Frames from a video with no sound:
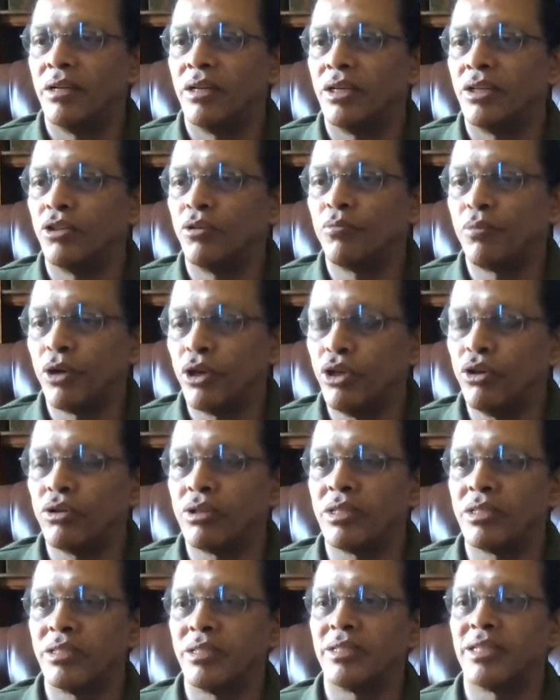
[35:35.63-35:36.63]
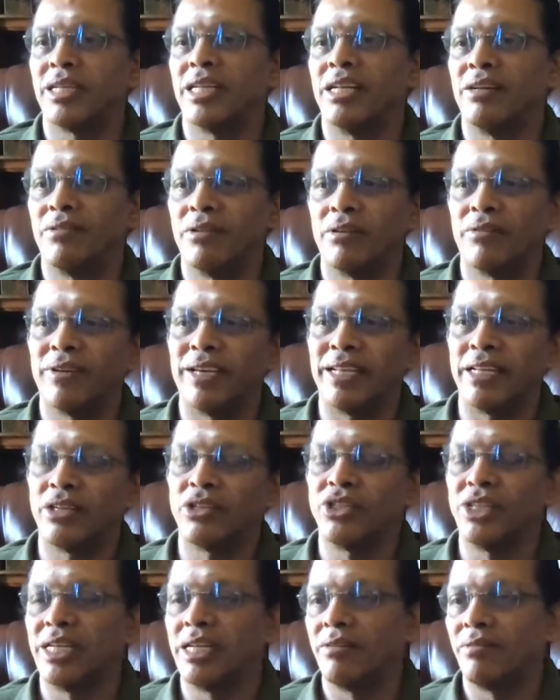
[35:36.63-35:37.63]
to produce a certain level of
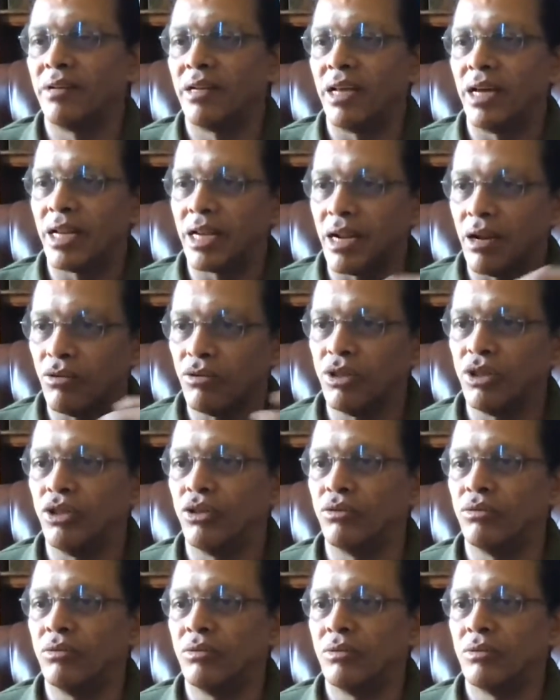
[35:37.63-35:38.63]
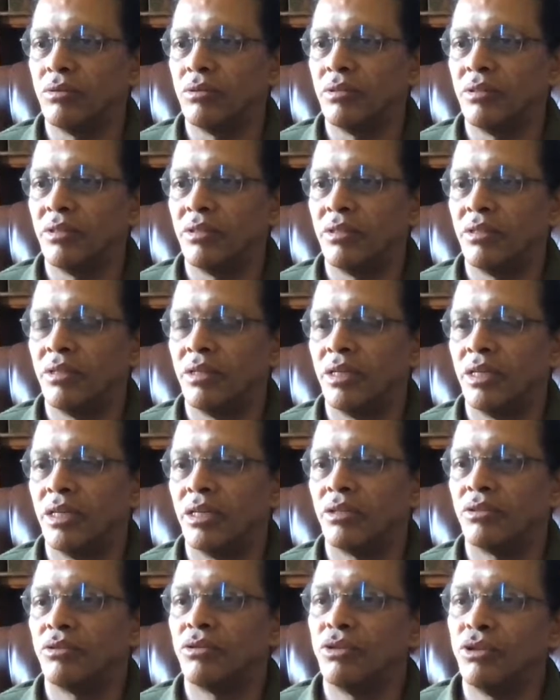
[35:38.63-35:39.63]
energy level around you
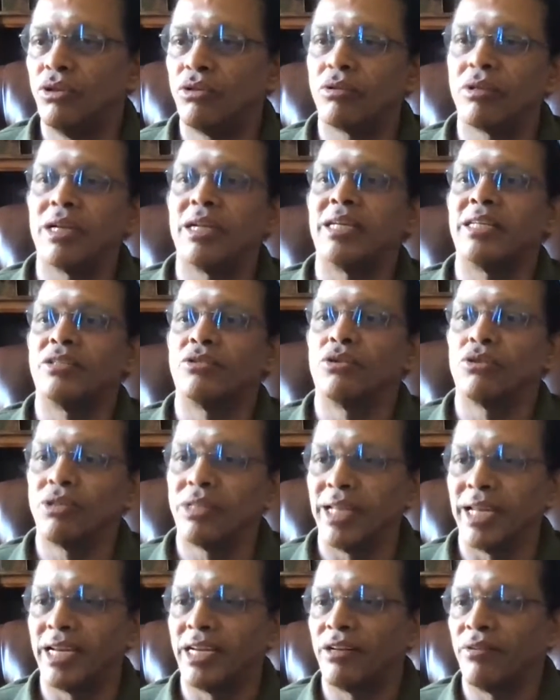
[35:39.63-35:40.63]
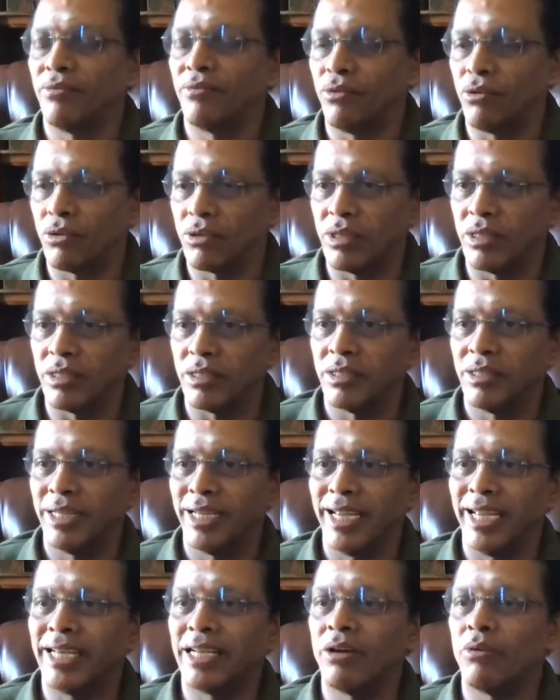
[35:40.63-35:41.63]
to neutralize those negative forces.
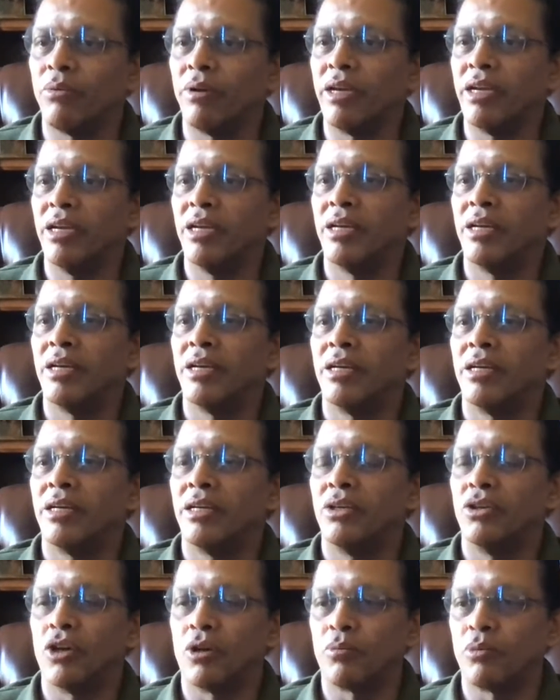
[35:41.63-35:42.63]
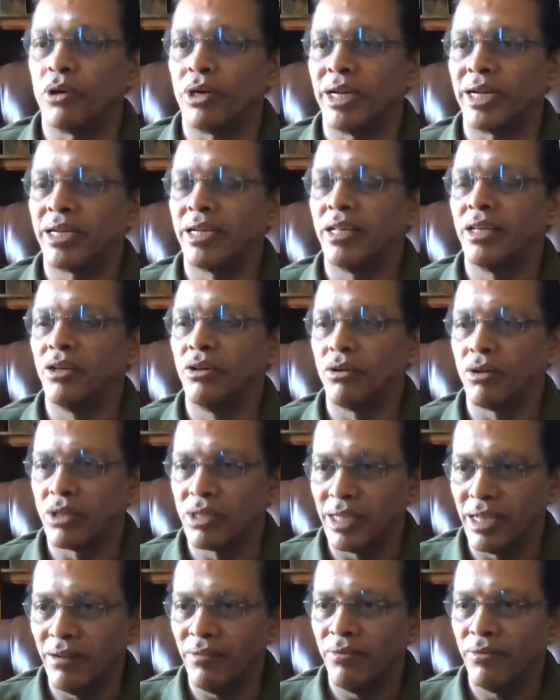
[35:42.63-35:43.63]
In a way, you are protecting
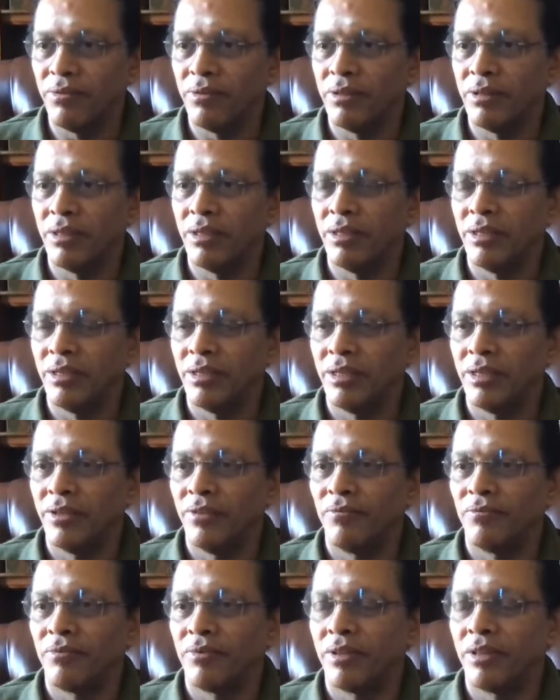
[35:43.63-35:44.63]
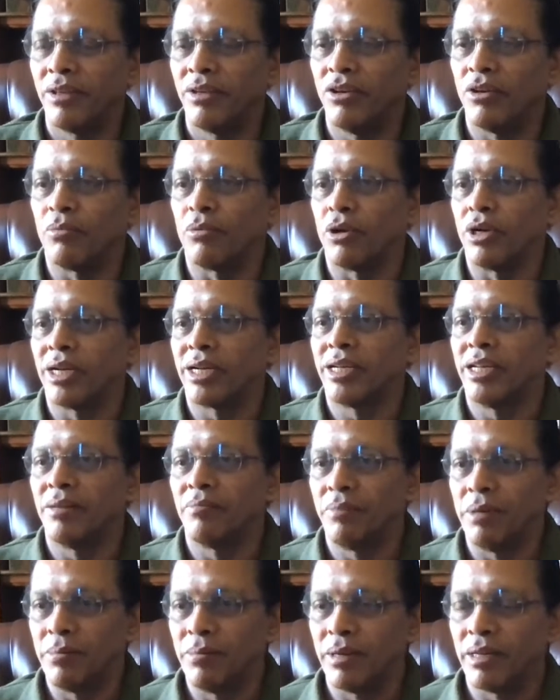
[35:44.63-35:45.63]
yourself, you're protecting
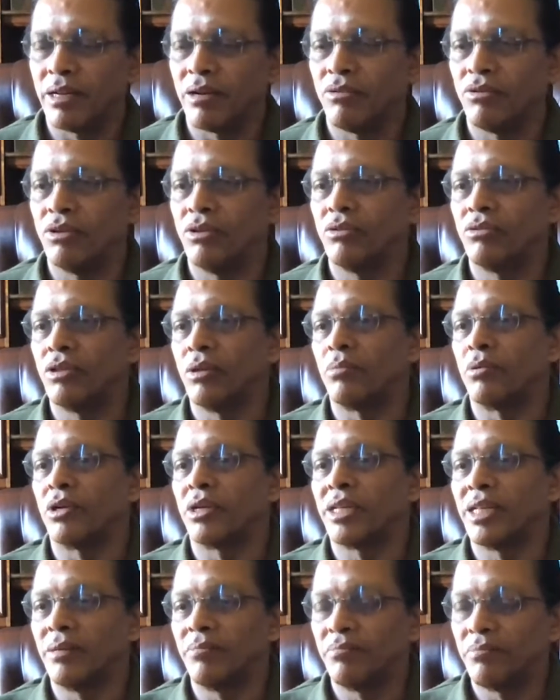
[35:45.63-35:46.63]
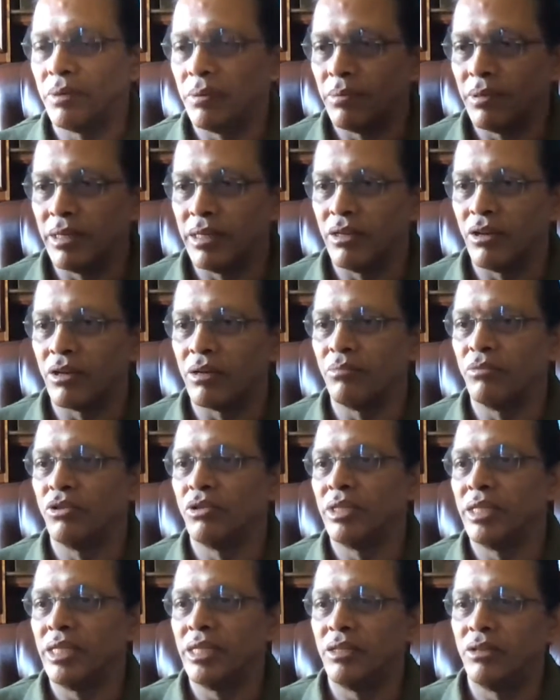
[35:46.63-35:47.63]
people around you, you're protecting people in your
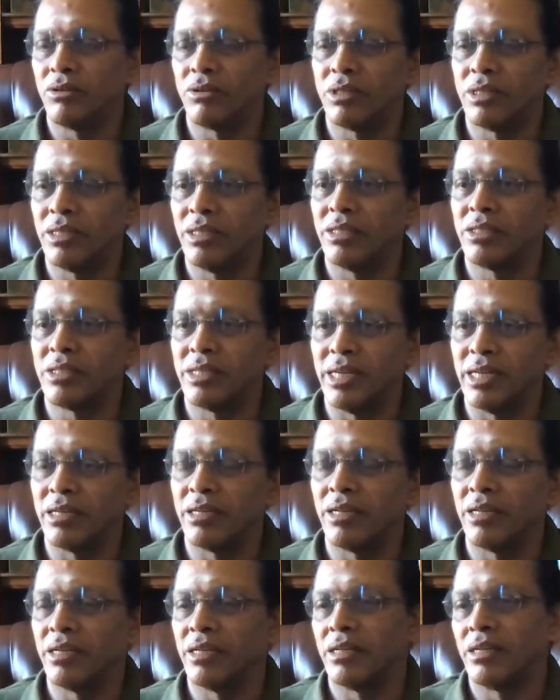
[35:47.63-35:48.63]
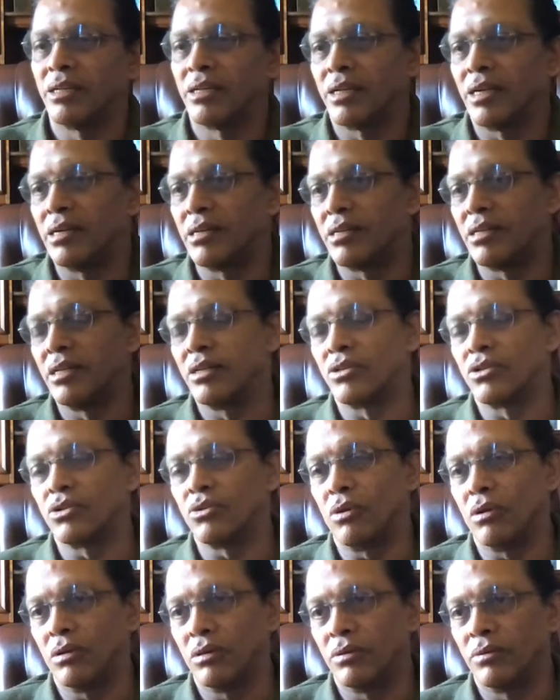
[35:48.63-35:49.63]
community, in your city, state, and country, and so on.